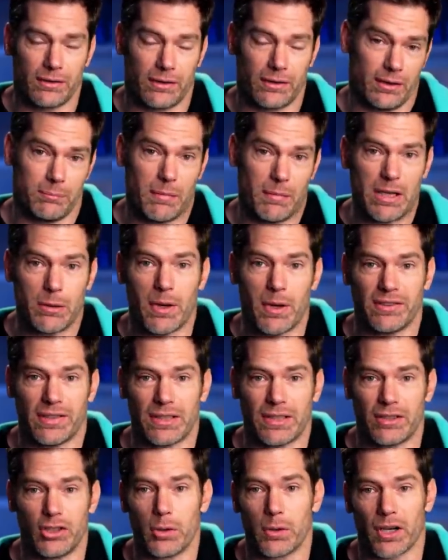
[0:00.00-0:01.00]
in many ways,
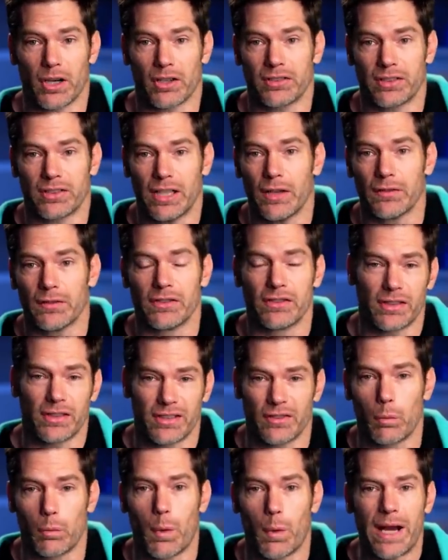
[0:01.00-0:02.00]
had to do it ourselves
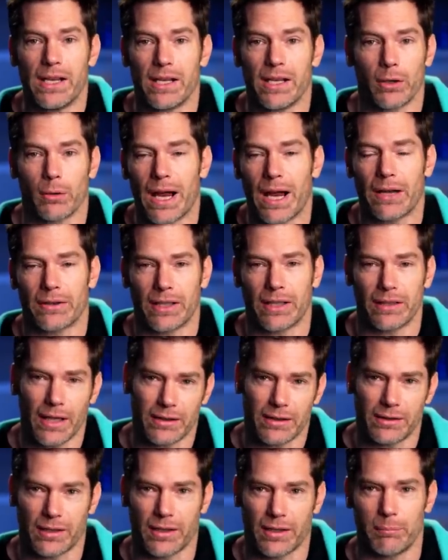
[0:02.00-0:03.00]
instead of waiting around. I'd
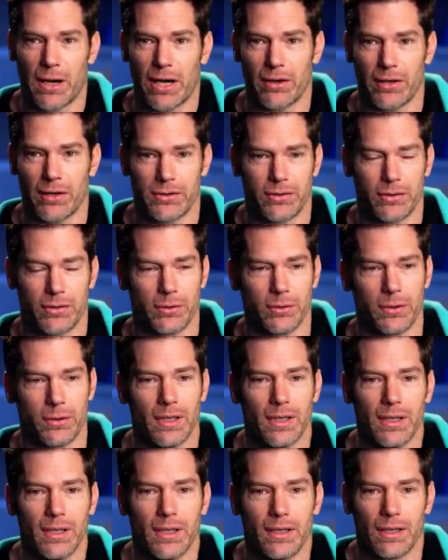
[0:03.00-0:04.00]
like to compare it
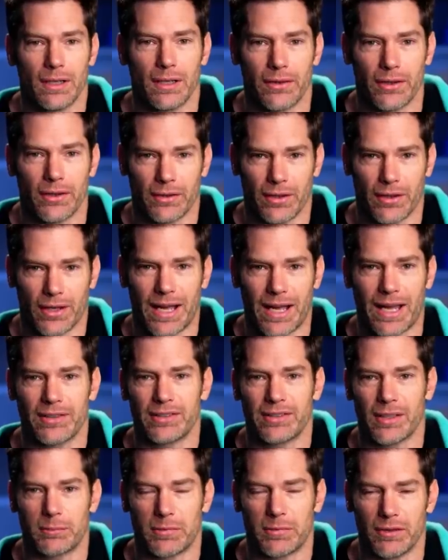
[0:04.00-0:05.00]
to uh, the, the
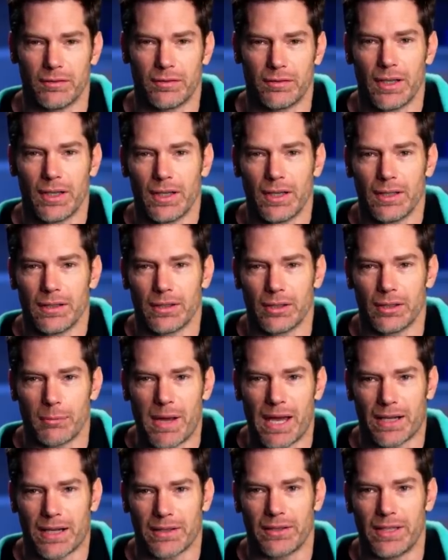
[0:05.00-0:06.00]
concept of you know,
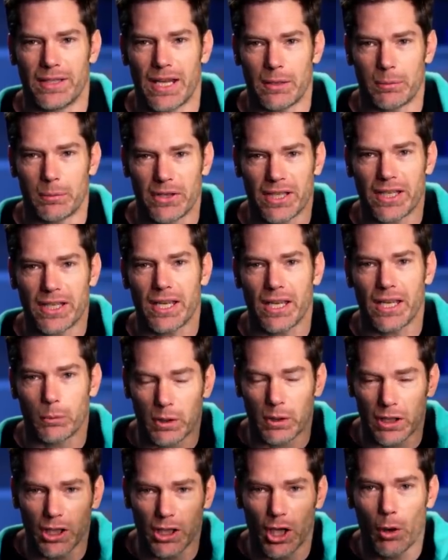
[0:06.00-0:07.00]
back in the day when the king
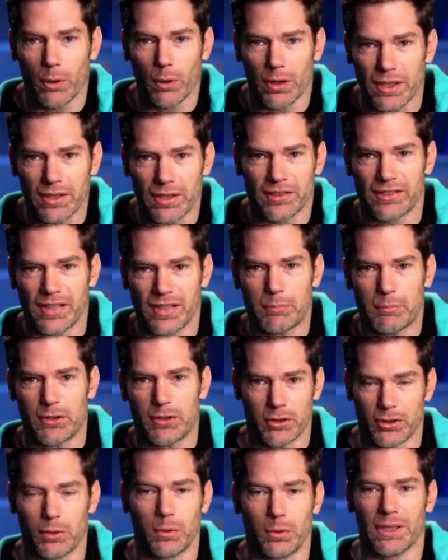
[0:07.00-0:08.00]
would lower his
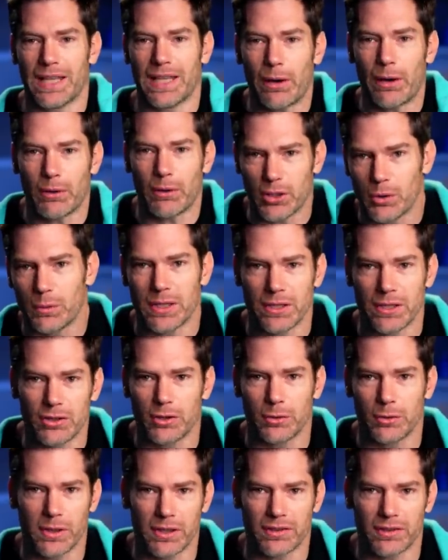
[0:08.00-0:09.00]
scepter to allow you
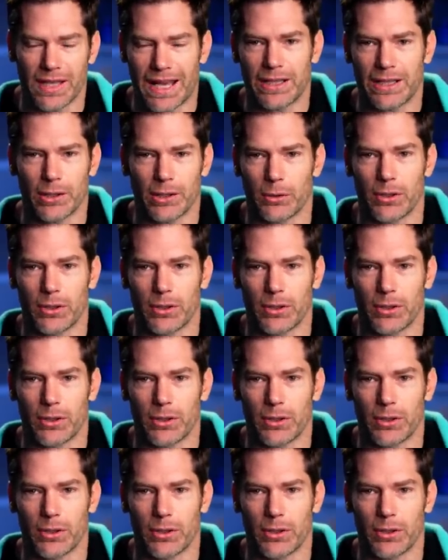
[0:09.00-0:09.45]
into his hallowed